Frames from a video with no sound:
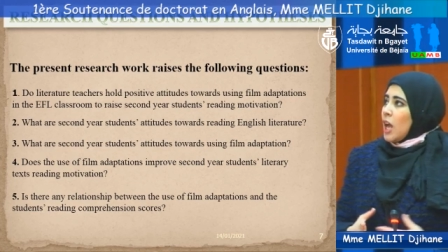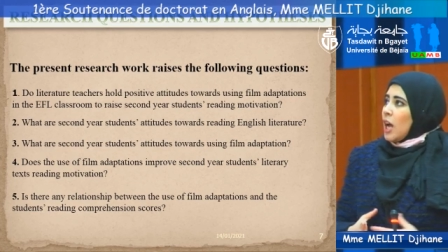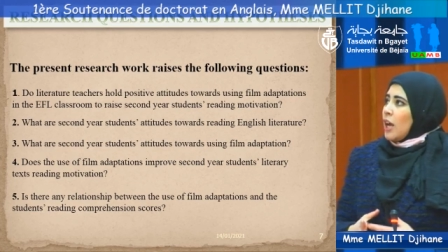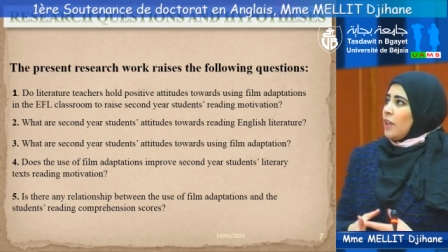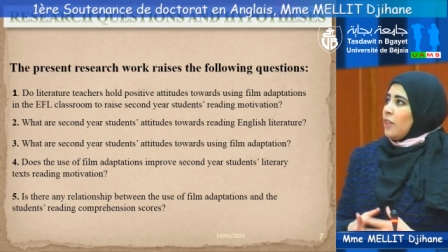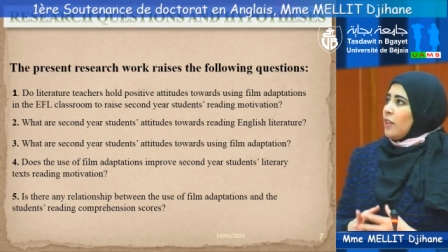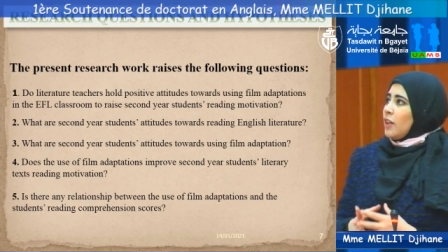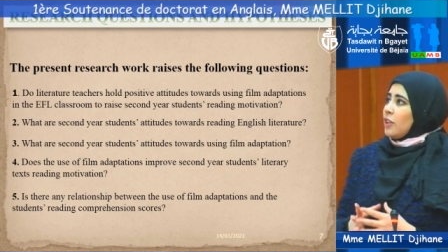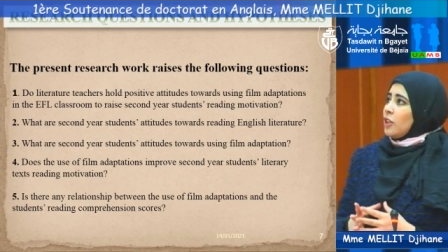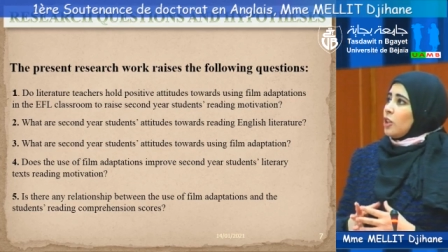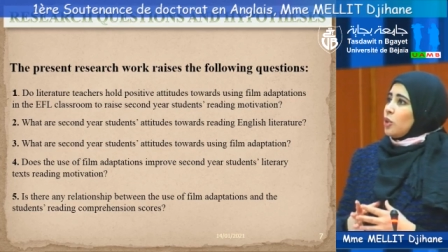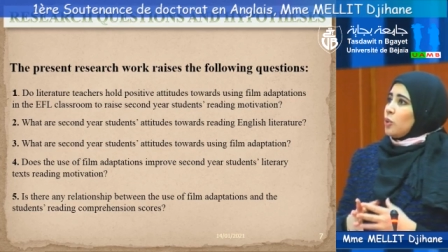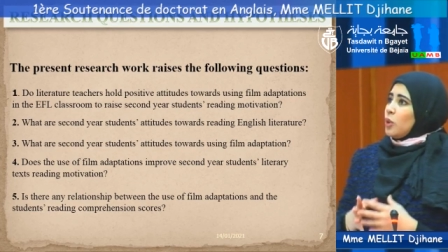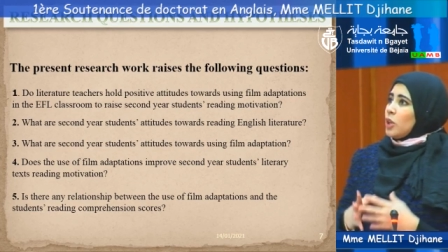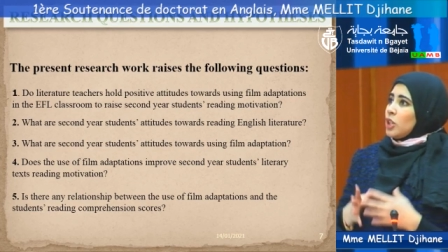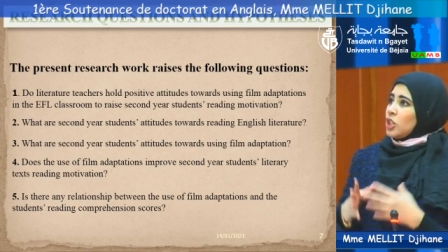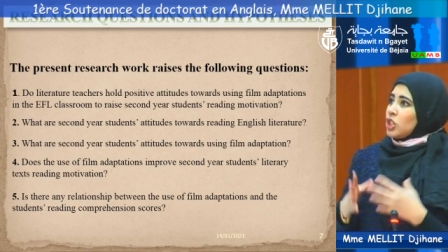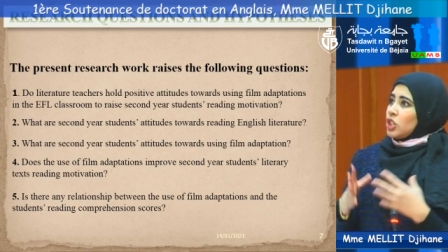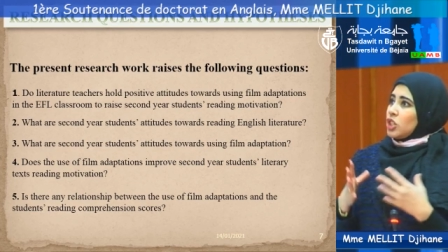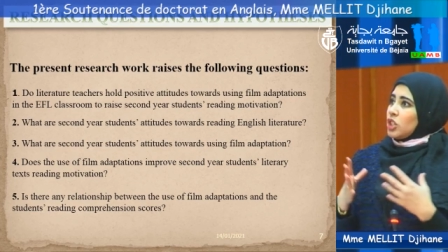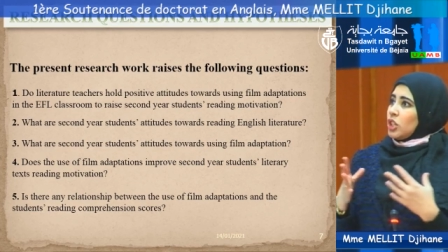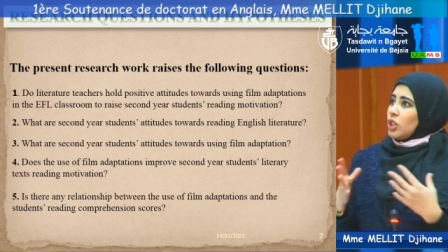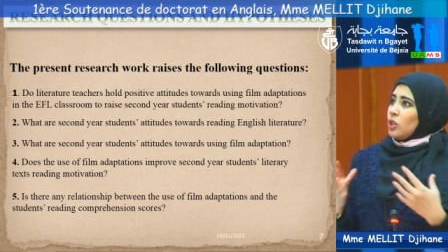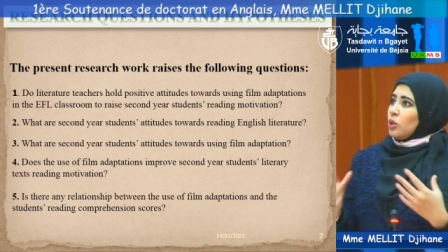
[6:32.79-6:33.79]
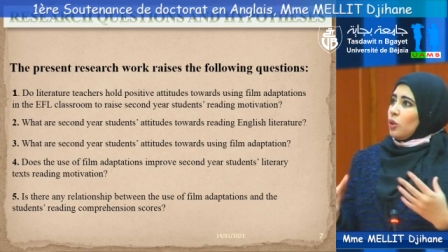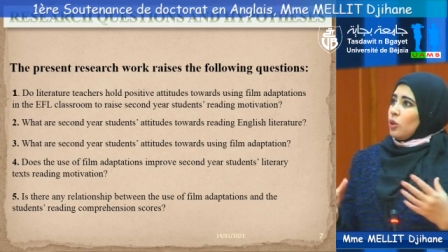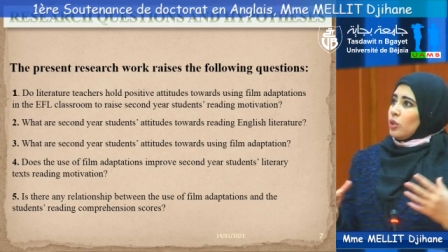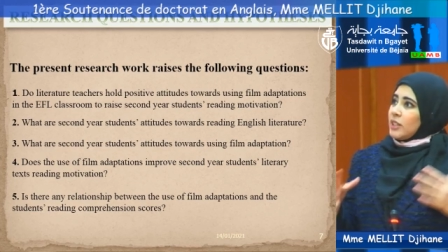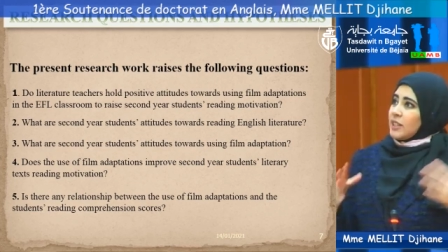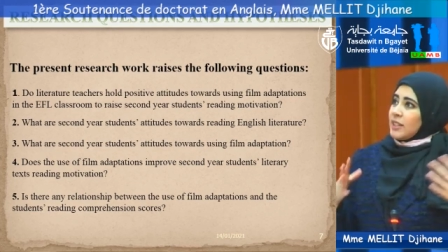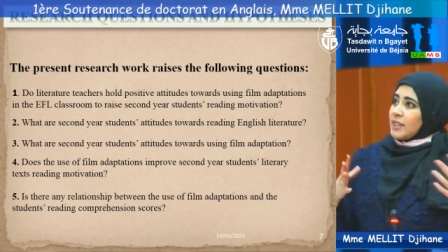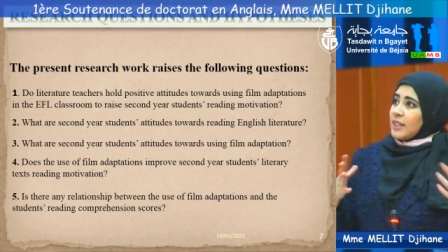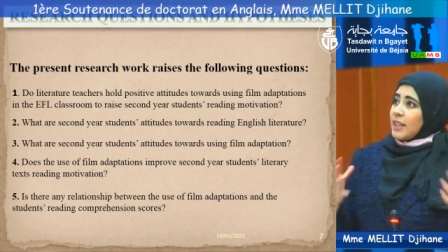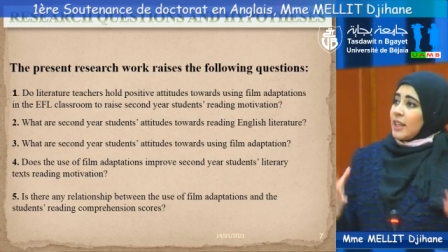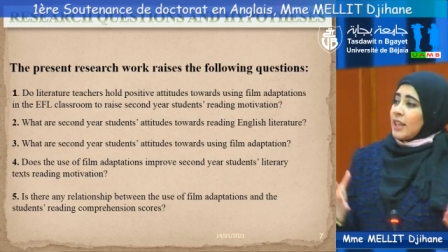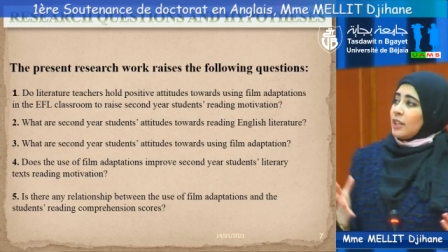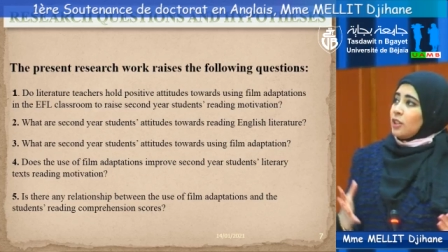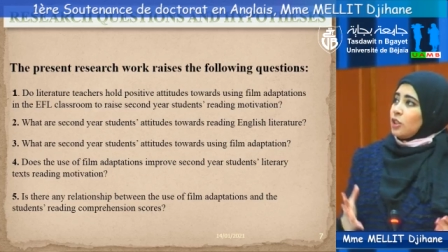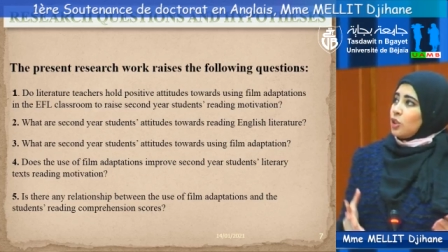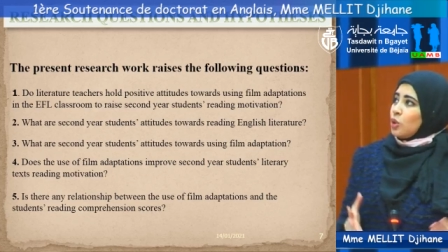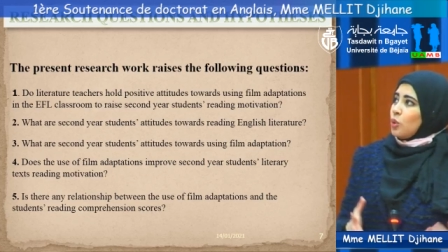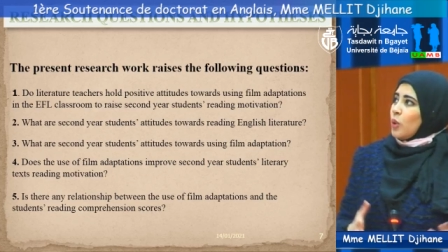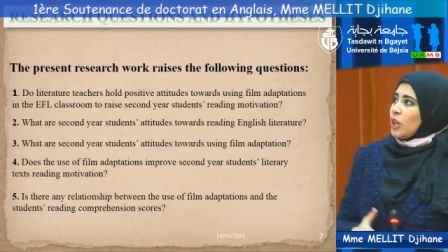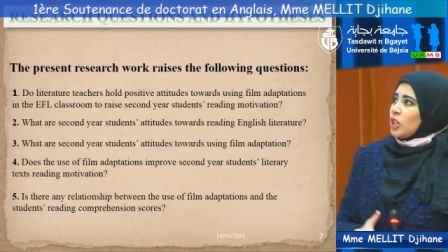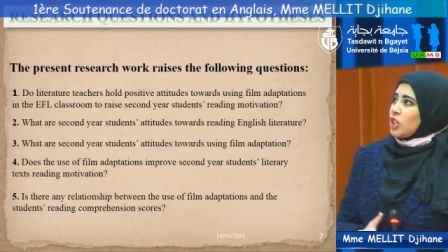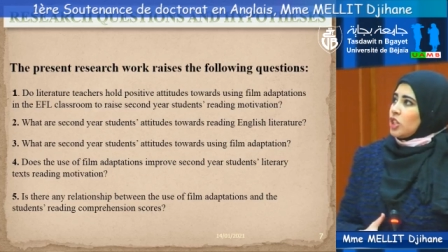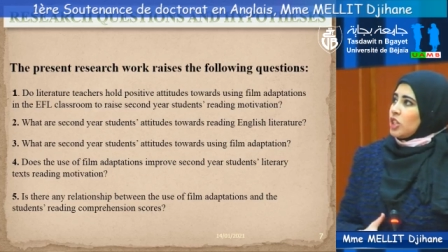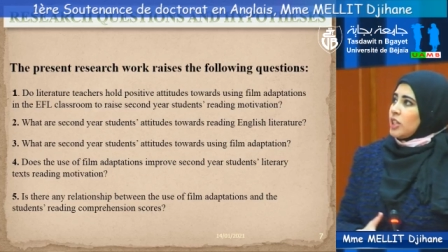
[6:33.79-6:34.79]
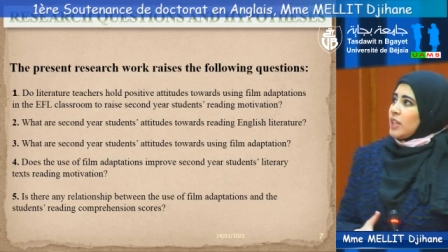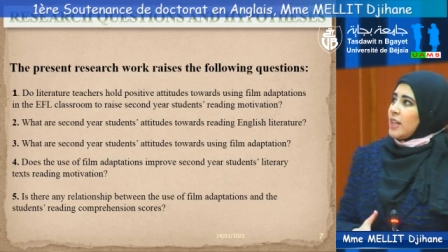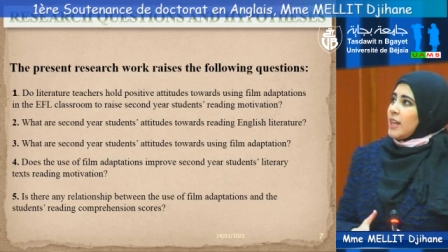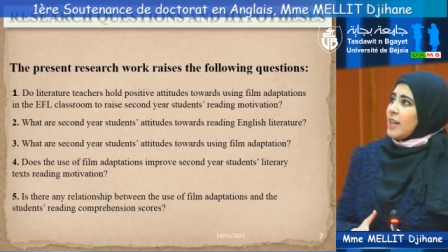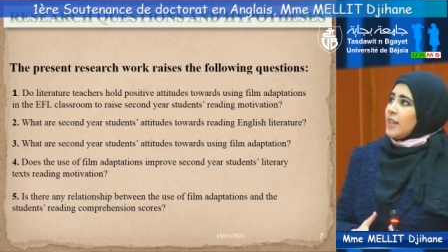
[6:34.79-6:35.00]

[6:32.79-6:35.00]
Another question, or the second question,